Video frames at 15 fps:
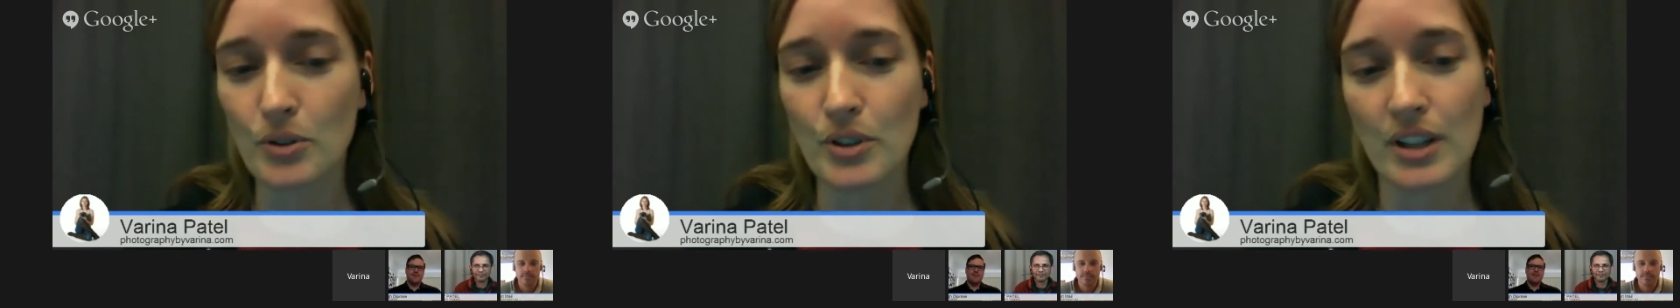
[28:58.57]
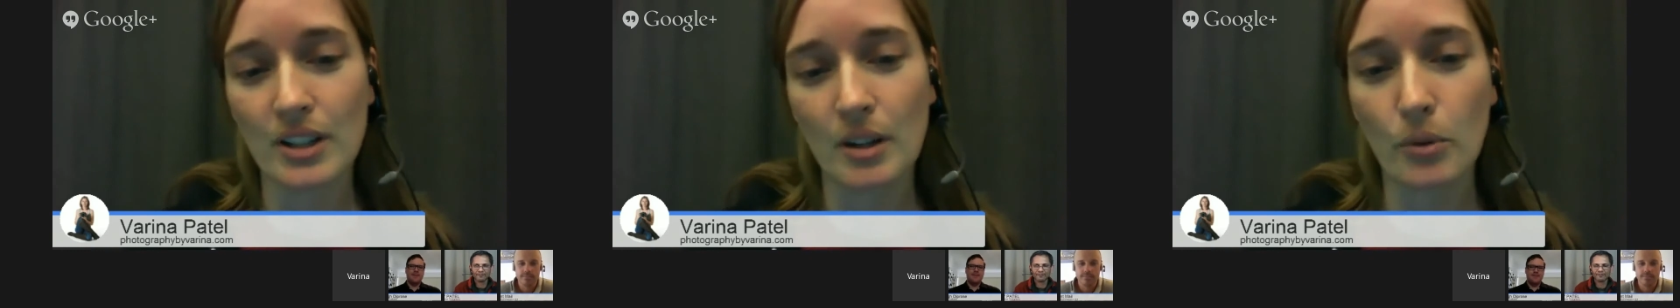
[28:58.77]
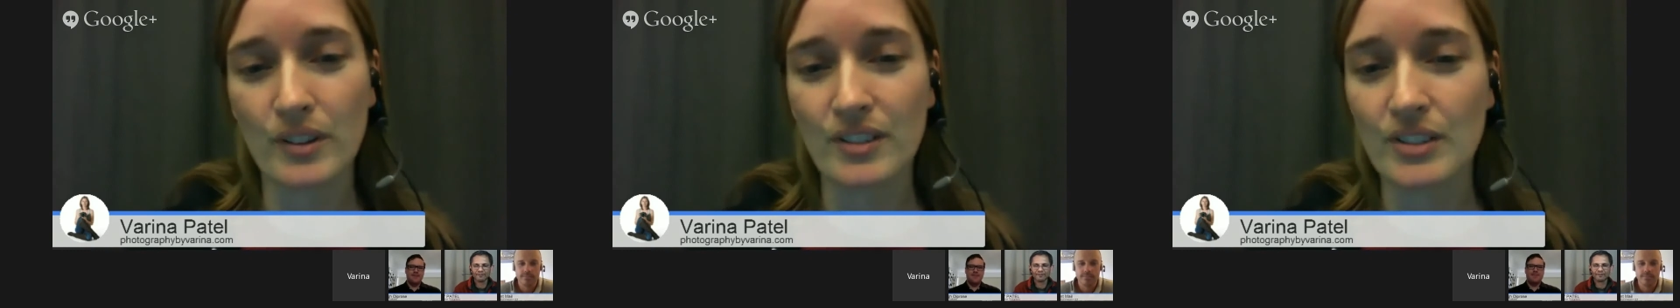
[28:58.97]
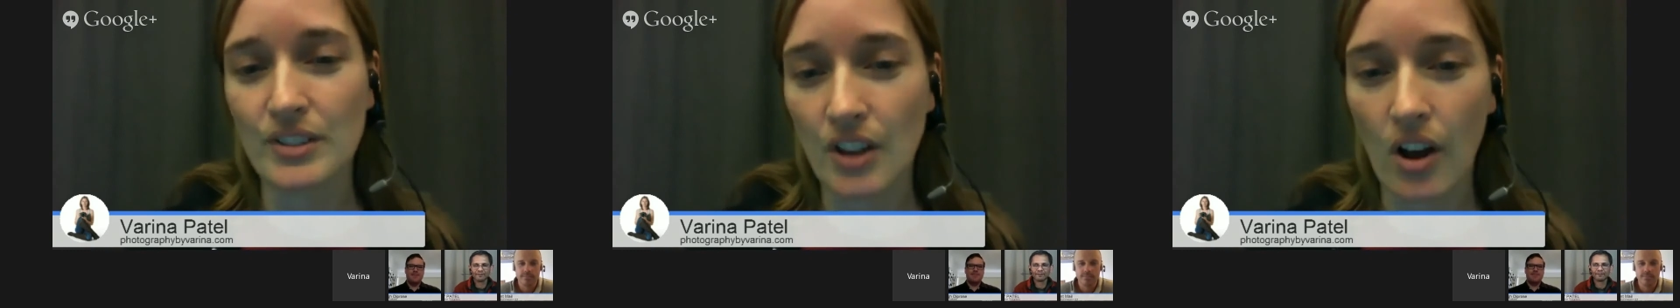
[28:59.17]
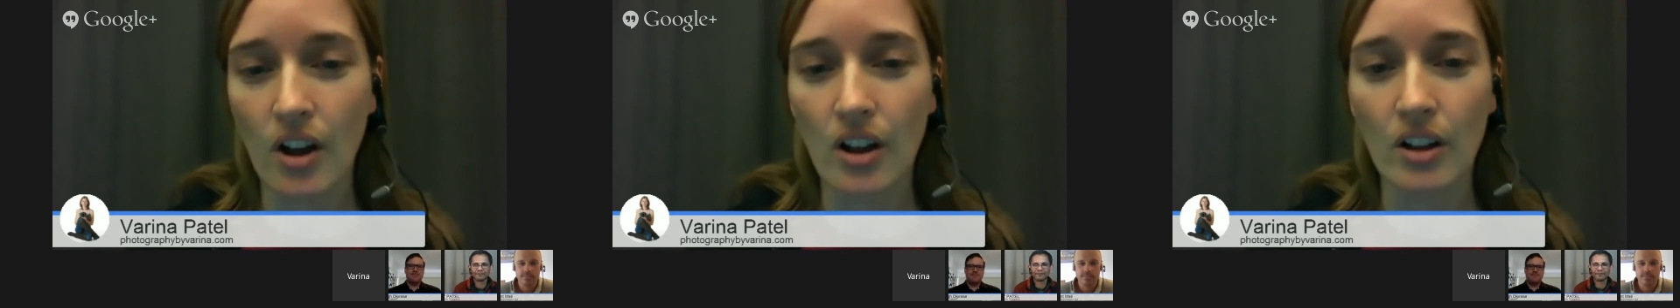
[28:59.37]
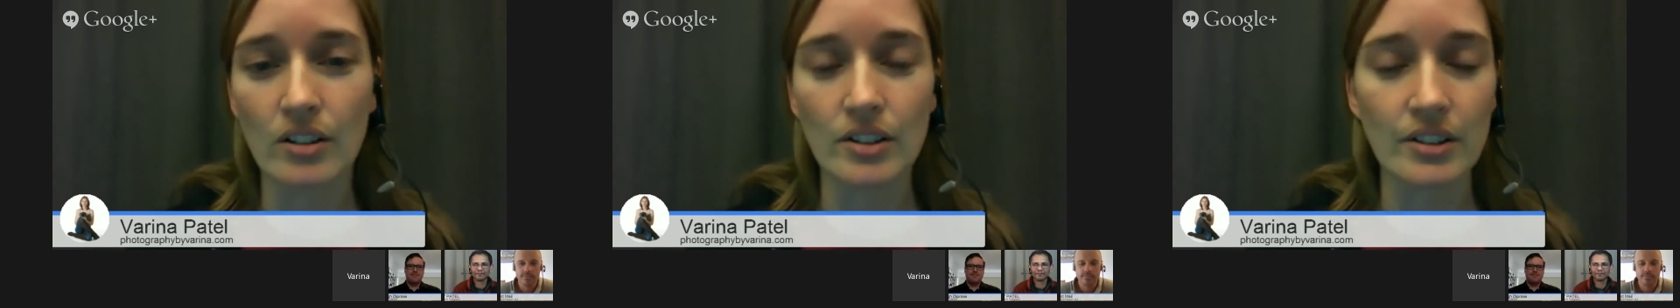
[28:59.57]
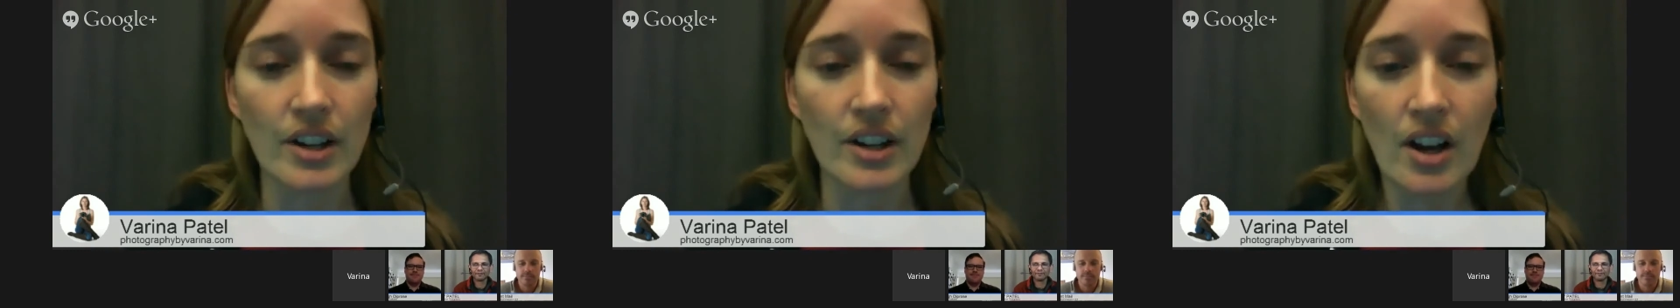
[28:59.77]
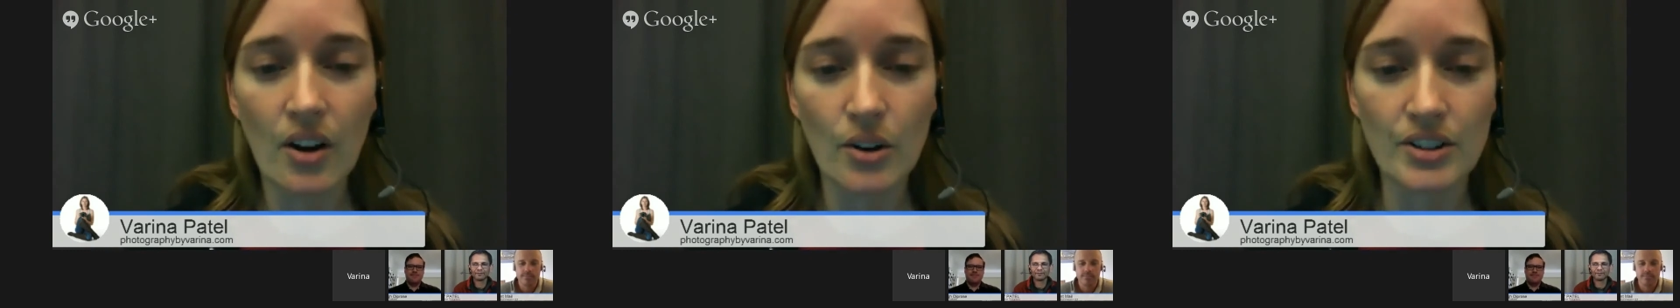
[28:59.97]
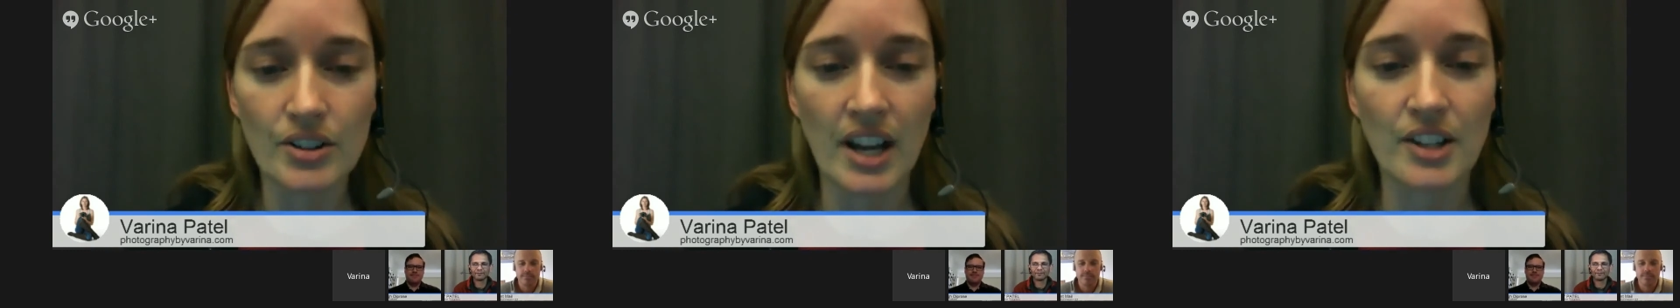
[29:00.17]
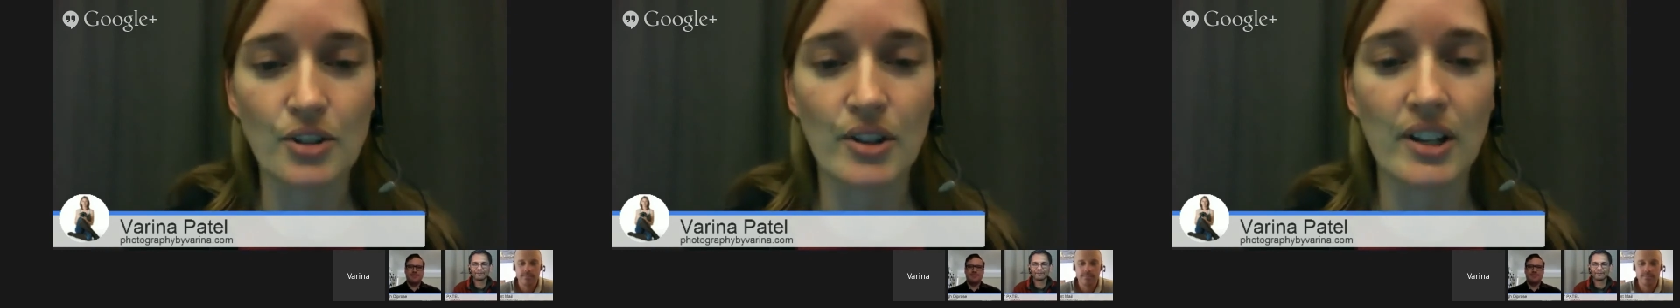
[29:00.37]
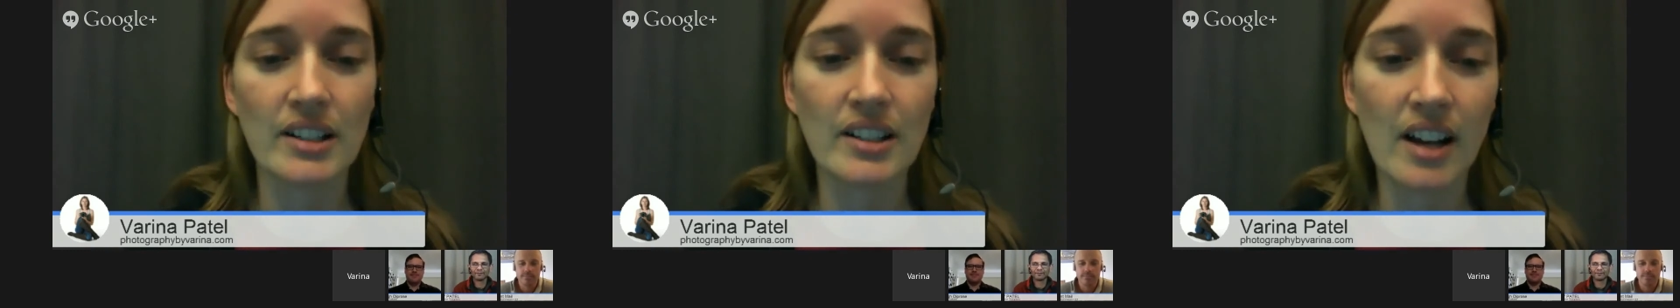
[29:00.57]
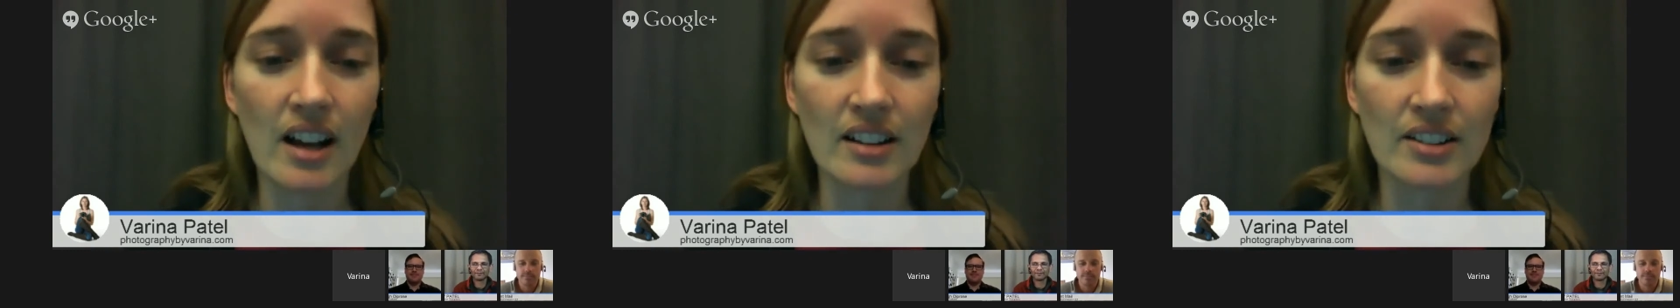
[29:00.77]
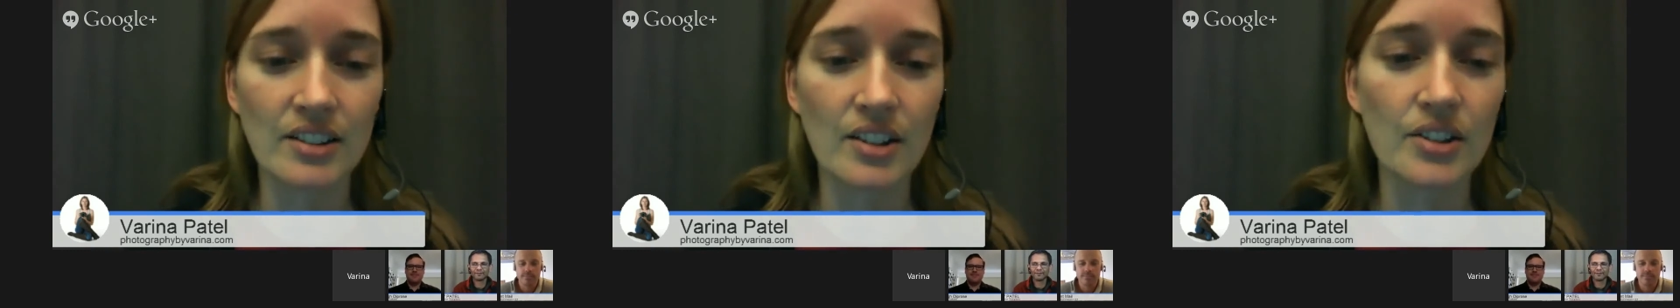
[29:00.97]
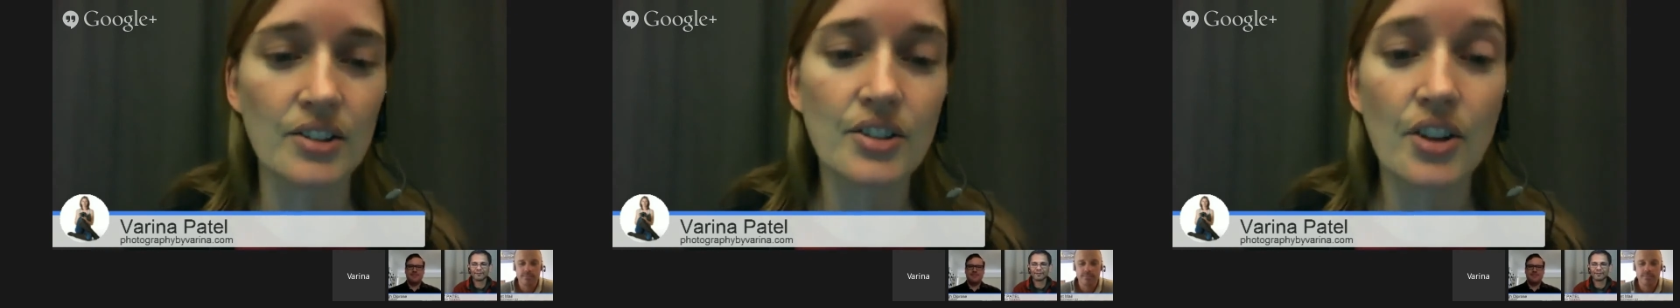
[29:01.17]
you end up with dull or saturated color, or